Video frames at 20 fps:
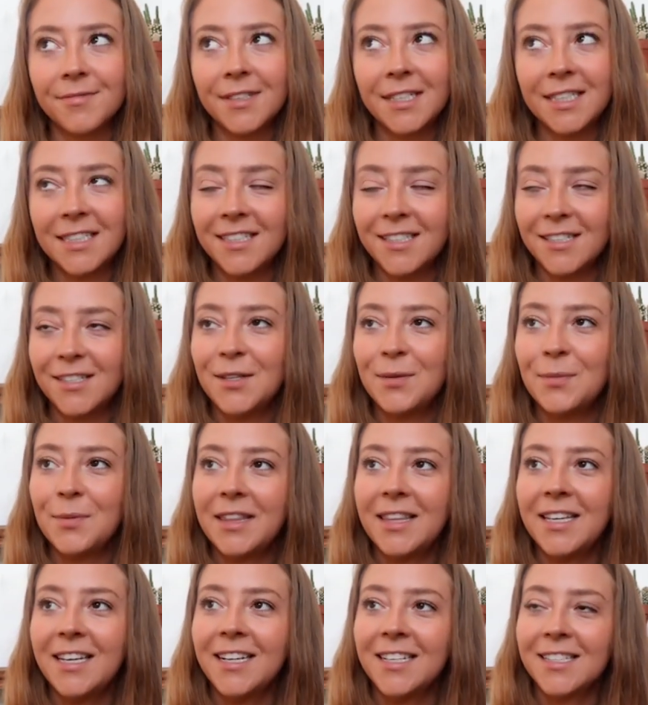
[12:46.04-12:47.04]
consistent
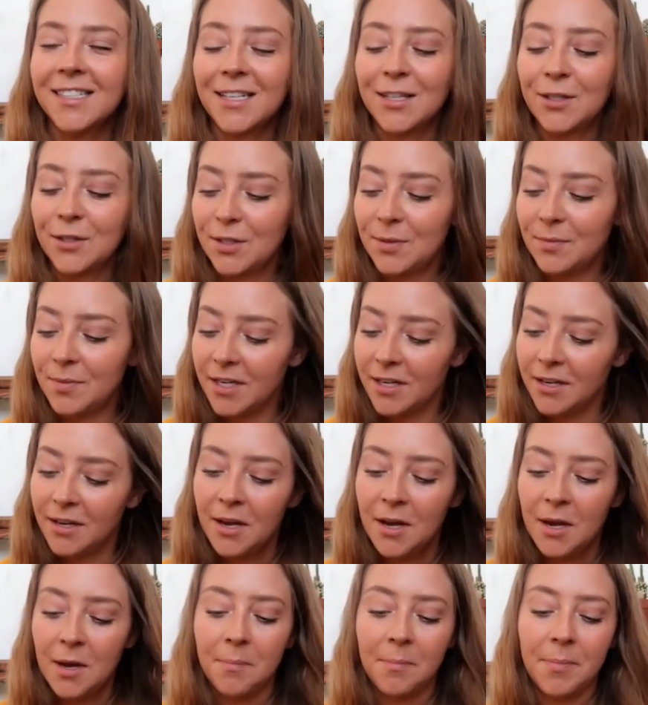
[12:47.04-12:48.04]
with it as I used to be,
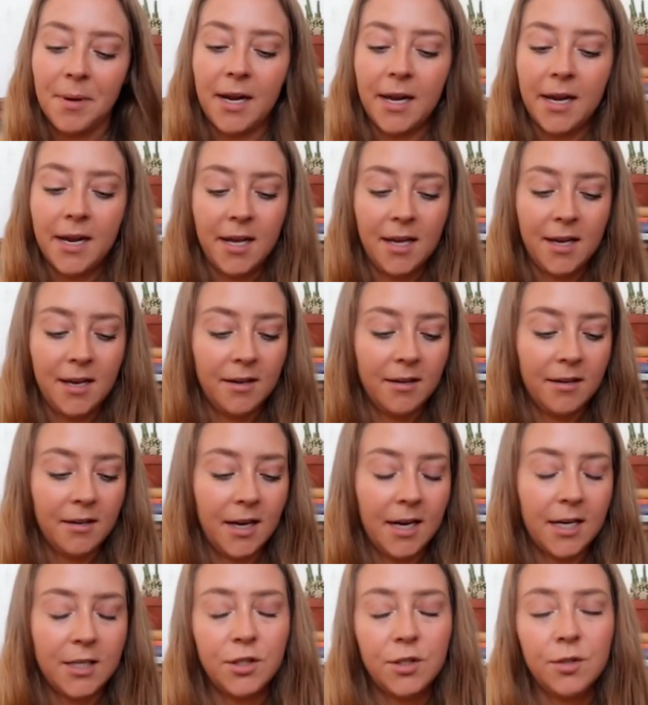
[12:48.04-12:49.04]
but I
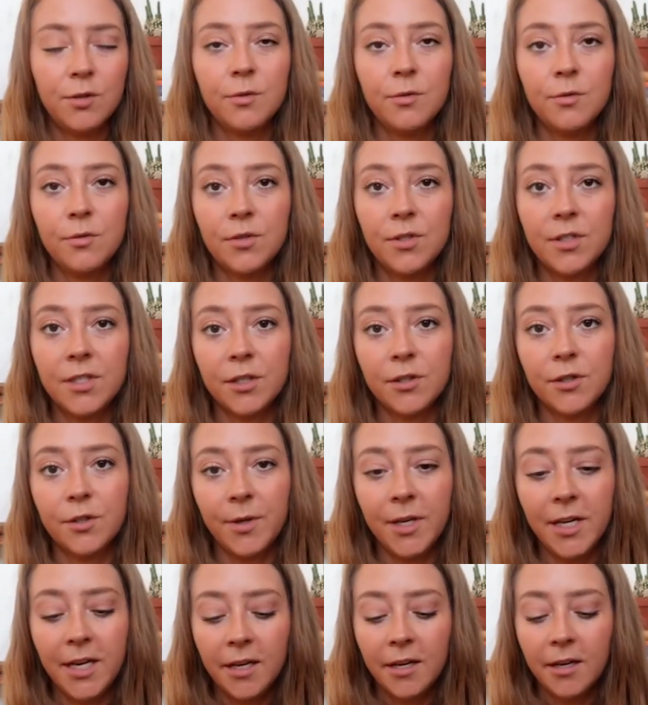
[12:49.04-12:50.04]
do still
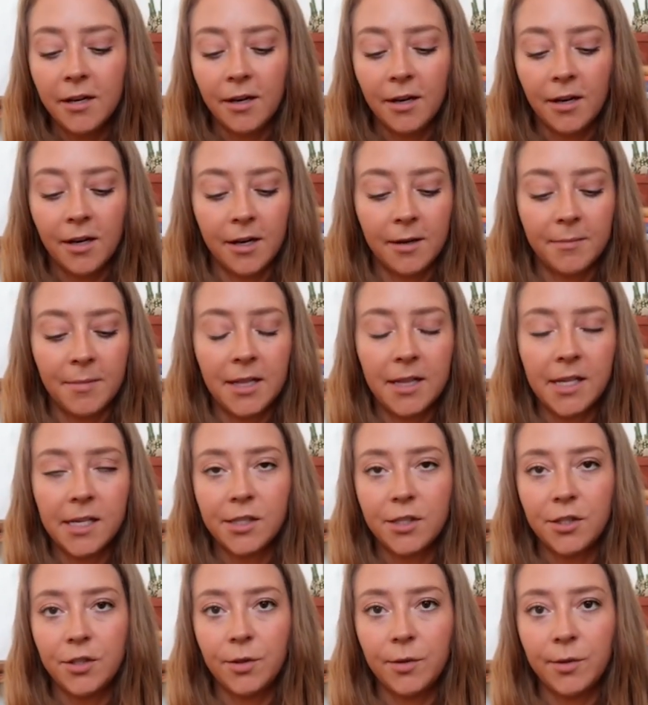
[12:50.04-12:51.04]
do it. I
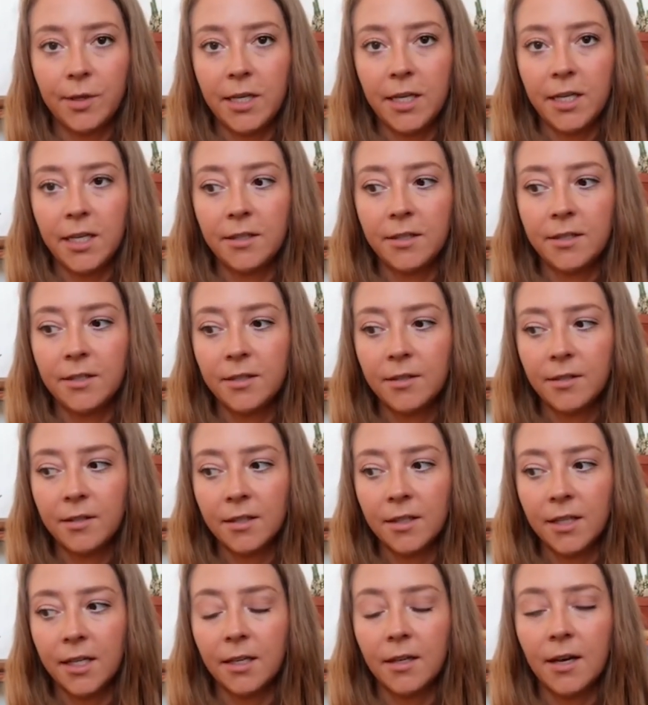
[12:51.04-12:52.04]
like to do it
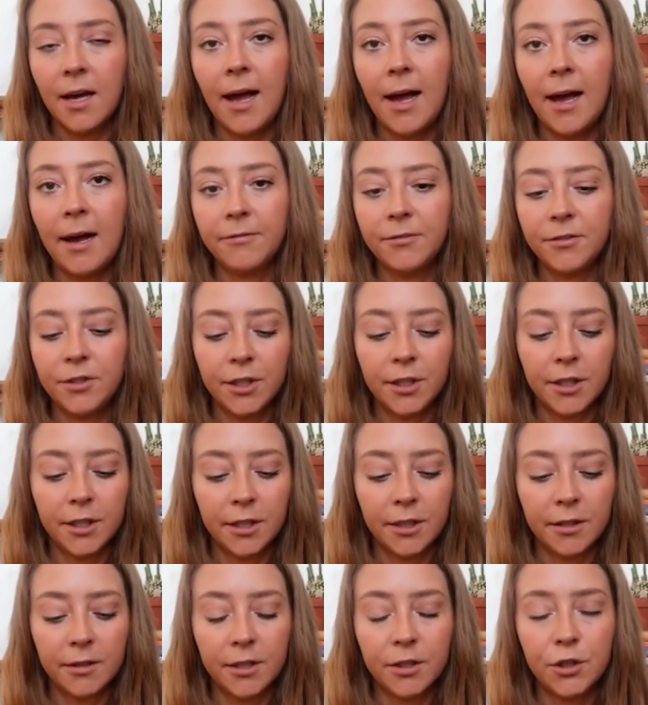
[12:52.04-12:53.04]
like
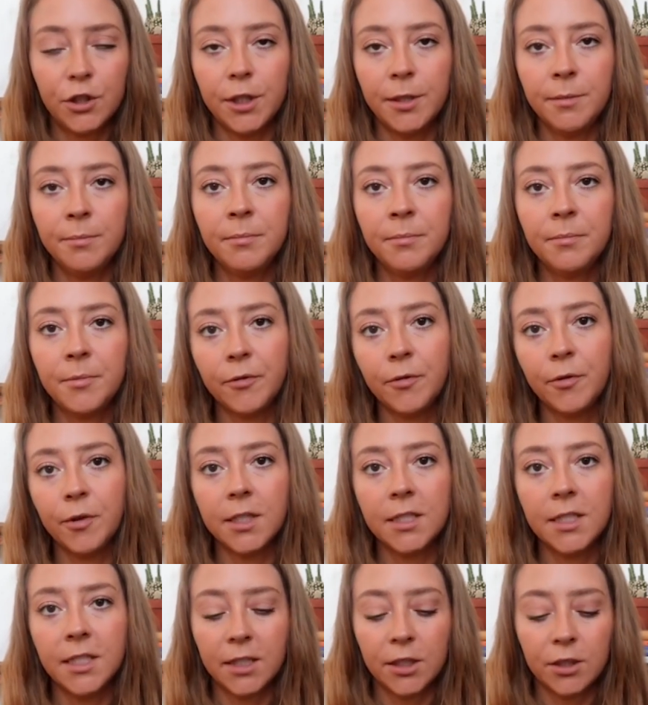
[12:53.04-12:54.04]
after the gym
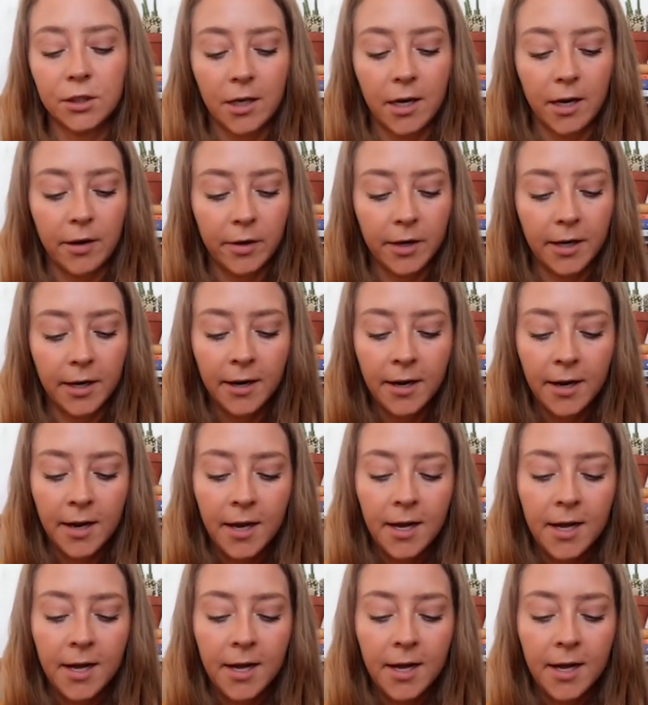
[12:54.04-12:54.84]
before I take a shower.